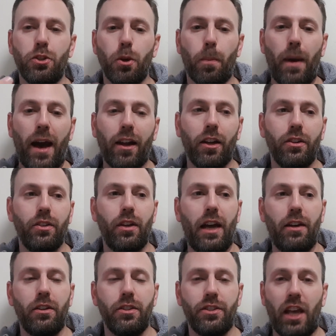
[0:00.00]
your palate
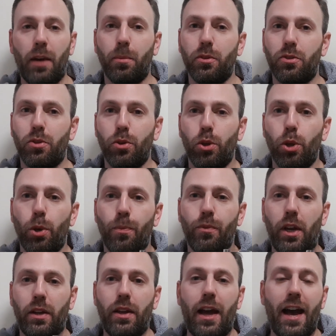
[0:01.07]
is able to
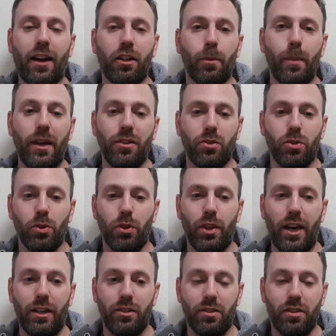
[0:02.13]
like acclimate to
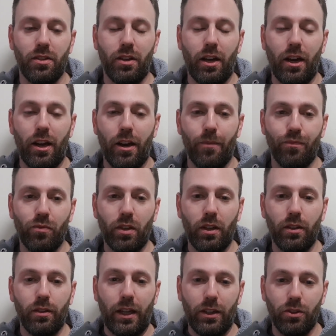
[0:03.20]
that um,
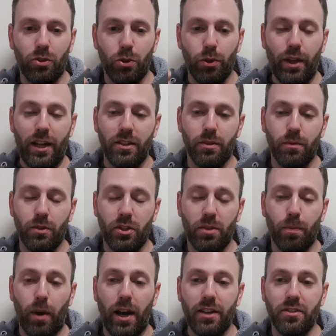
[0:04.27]
like to that
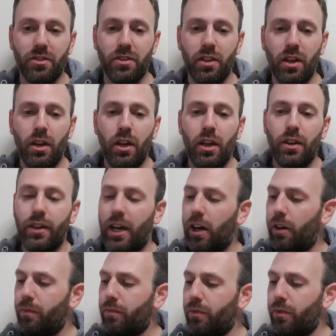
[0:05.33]
spice.
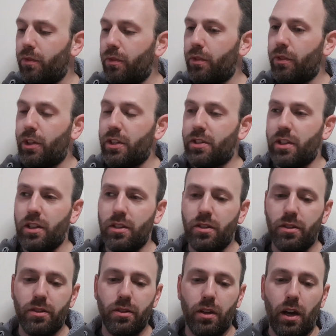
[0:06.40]
Now, this
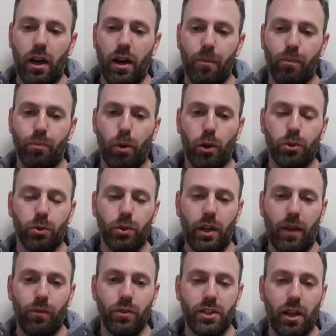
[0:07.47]
is um, bottled
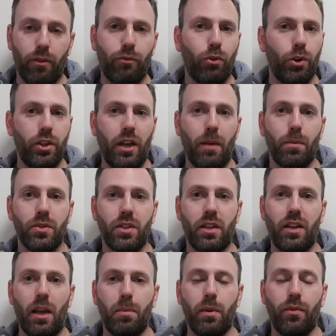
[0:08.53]
at say forty-eight
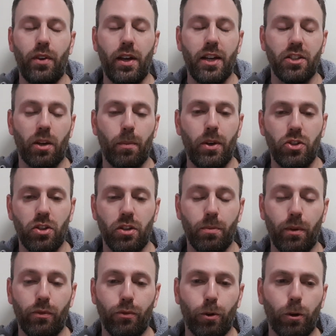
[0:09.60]
percent A B V, as I mentioned
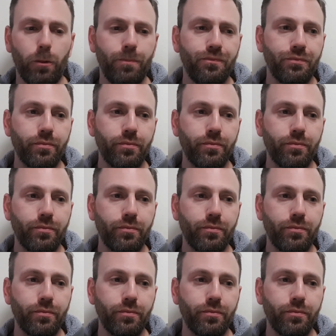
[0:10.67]
before,